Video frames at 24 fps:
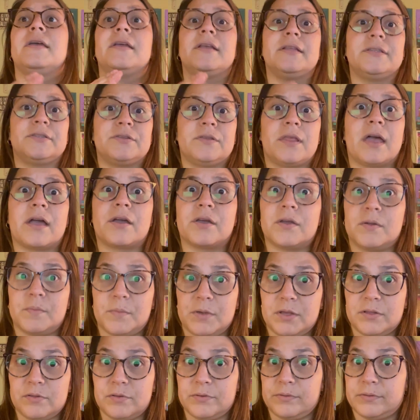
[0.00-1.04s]
And so that could
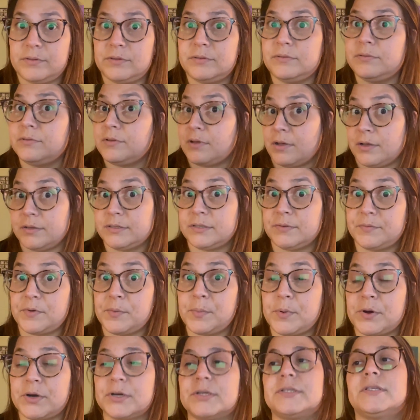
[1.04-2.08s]
be the loss of a
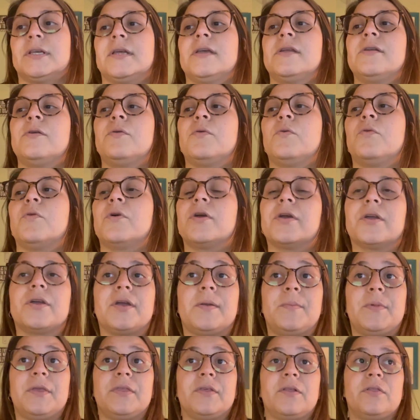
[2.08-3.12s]
person, or it
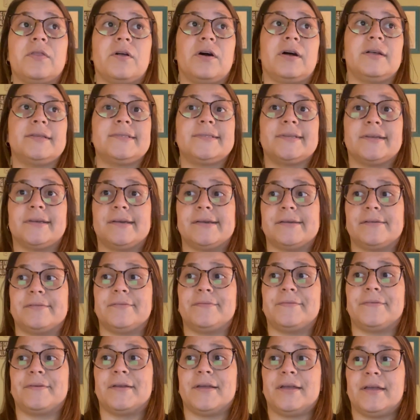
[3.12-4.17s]
could be the loss
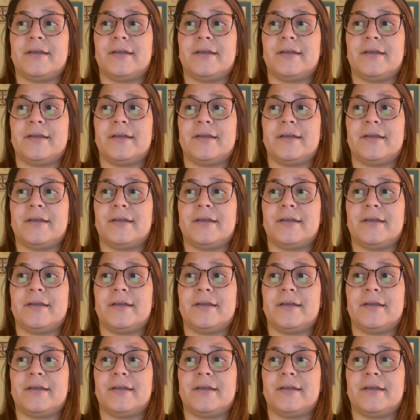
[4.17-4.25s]
of